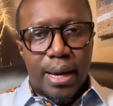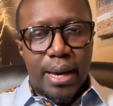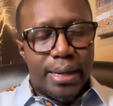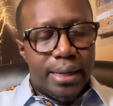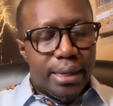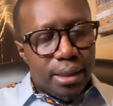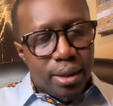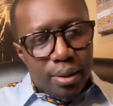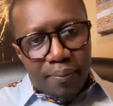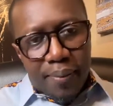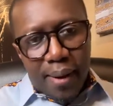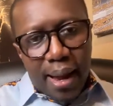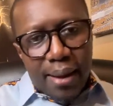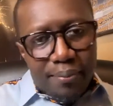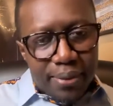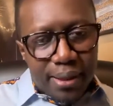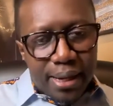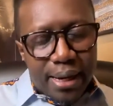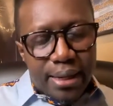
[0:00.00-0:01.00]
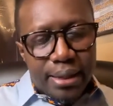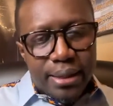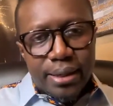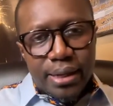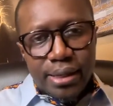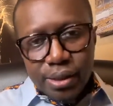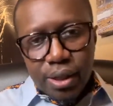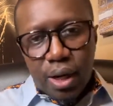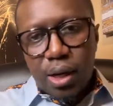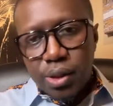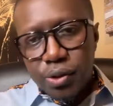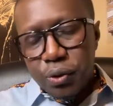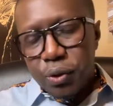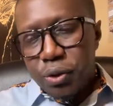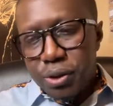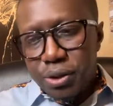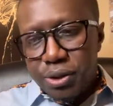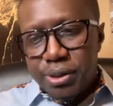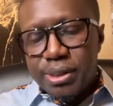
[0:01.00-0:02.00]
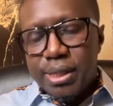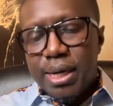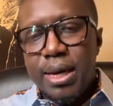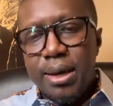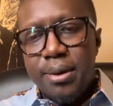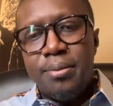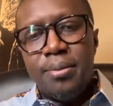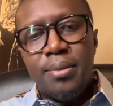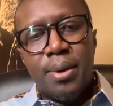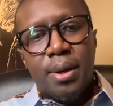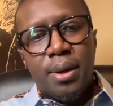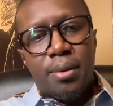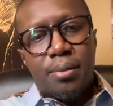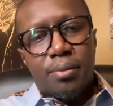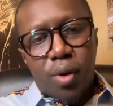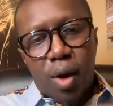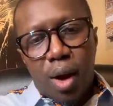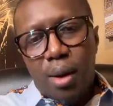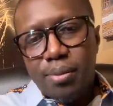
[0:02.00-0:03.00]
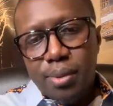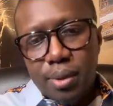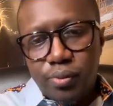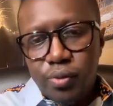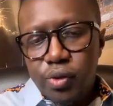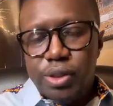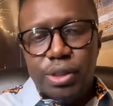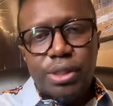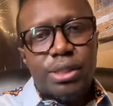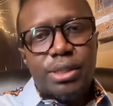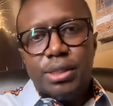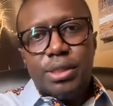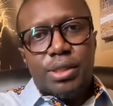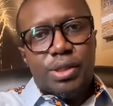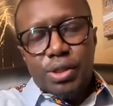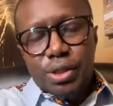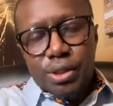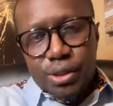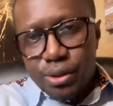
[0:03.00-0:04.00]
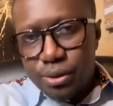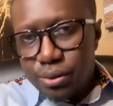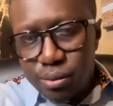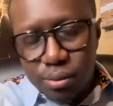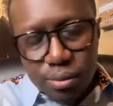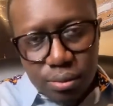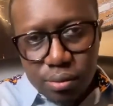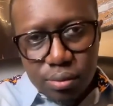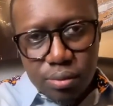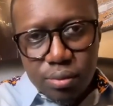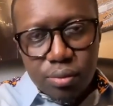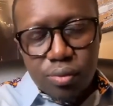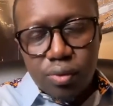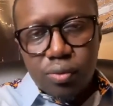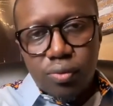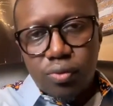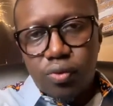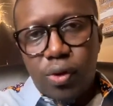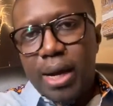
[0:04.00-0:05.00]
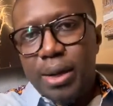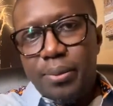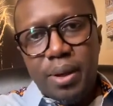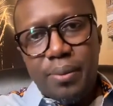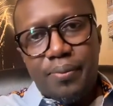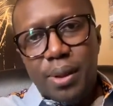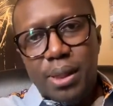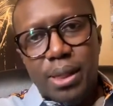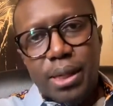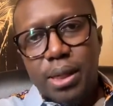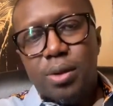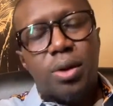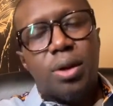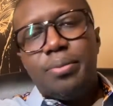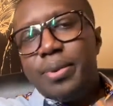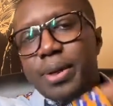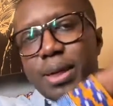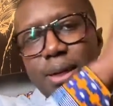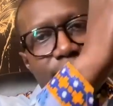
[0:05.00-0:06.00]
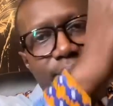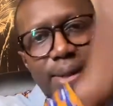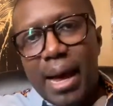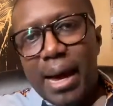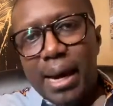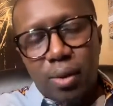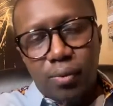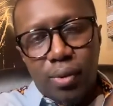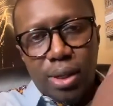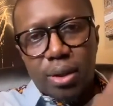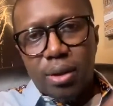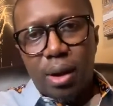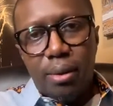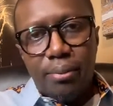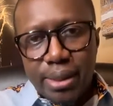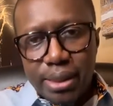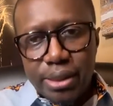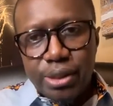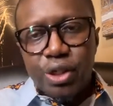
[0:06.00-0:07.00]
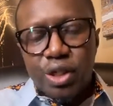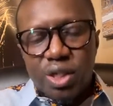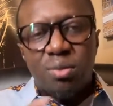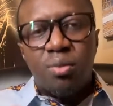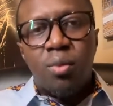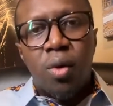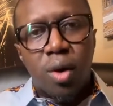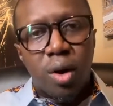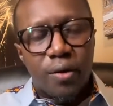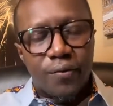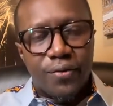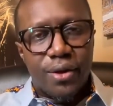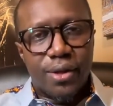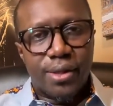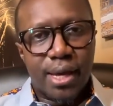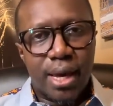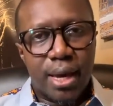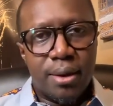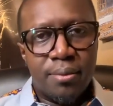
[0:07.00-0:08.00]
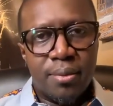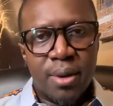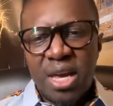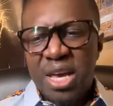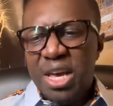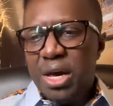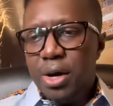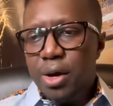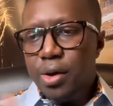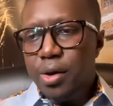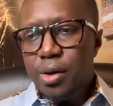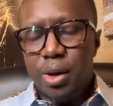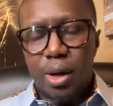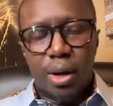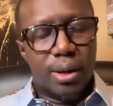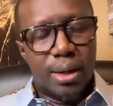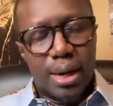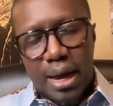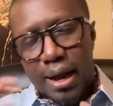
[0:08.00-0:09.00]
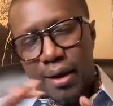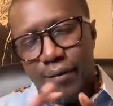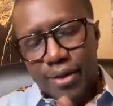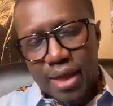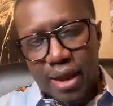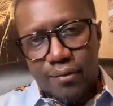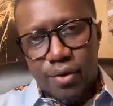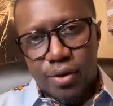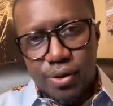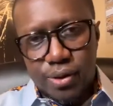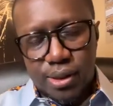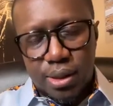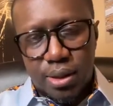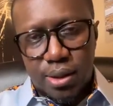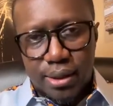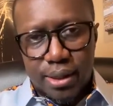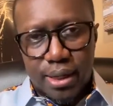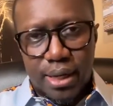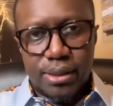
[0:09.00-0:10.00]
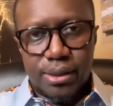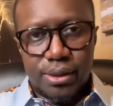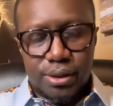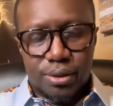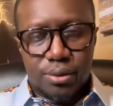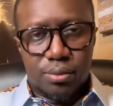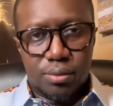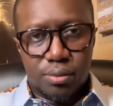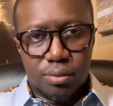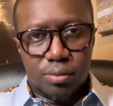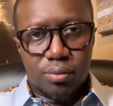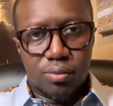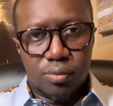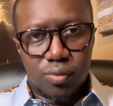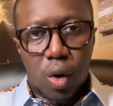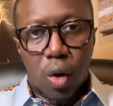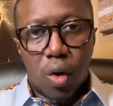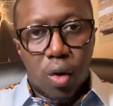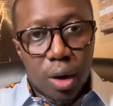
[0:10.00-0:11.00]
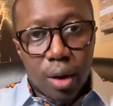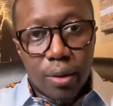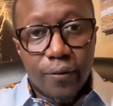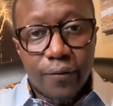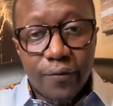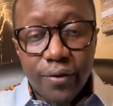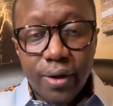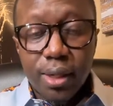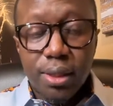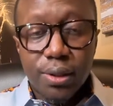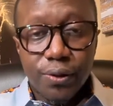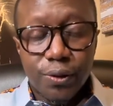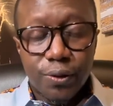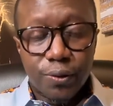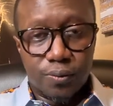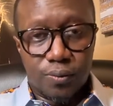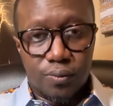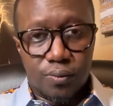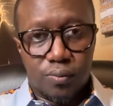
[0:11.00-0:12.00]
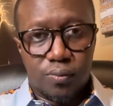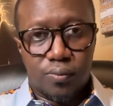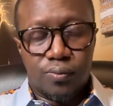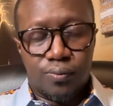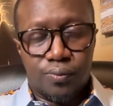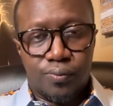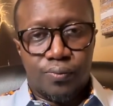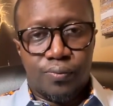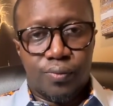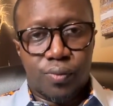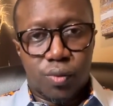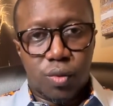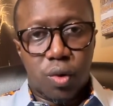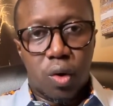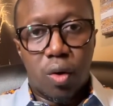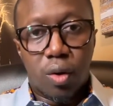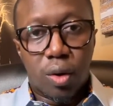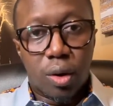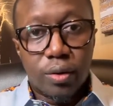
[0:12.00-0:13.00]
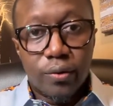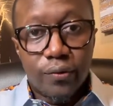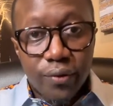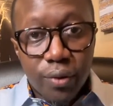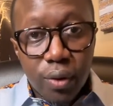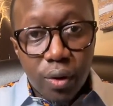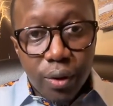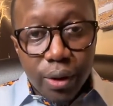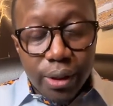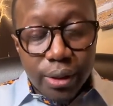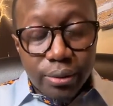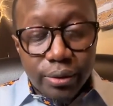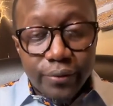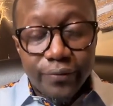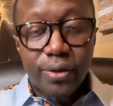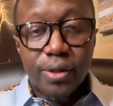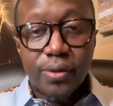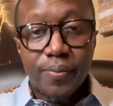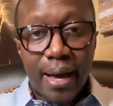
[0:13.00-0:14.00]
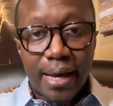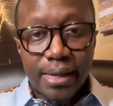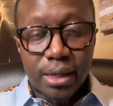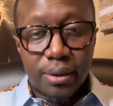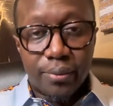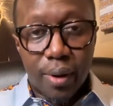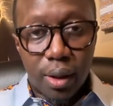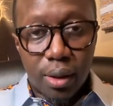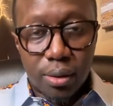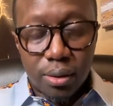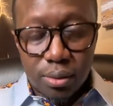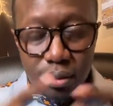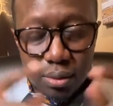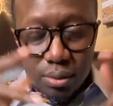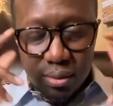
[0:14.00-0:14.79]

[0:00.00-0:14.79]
and in the pipeline, there's also the same problem, which is it's just white people. And it could have been black and whatnot, but it's just more of the same. You're not going to have diversity on the ice or on the field or on the floor if it's basketball.